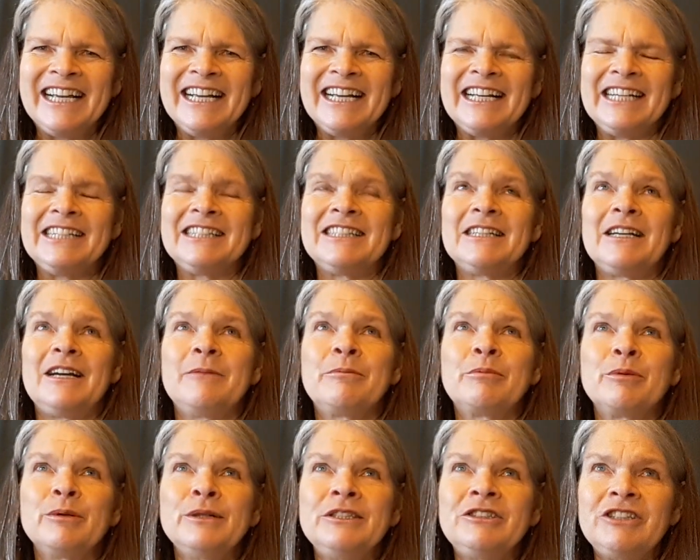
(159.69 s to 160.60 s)
It's
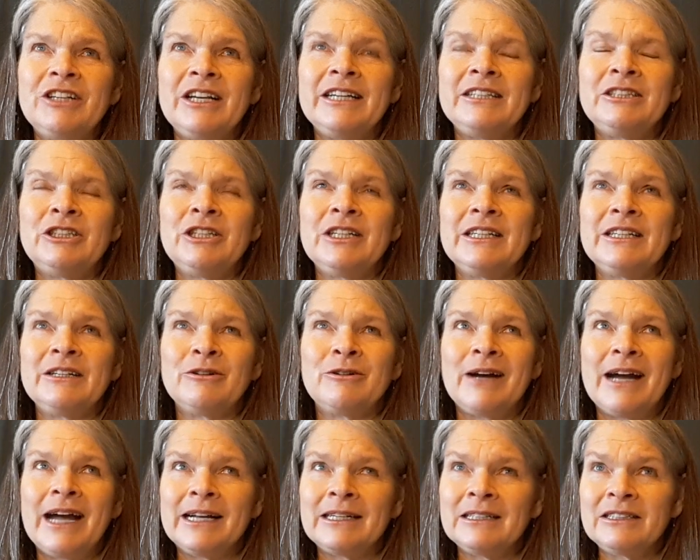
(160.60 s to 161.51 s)
appreciation and
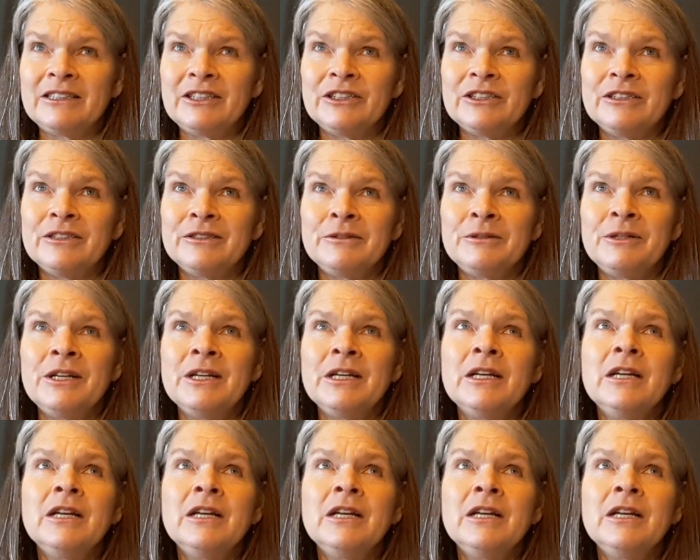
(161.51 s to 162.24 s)
gratitude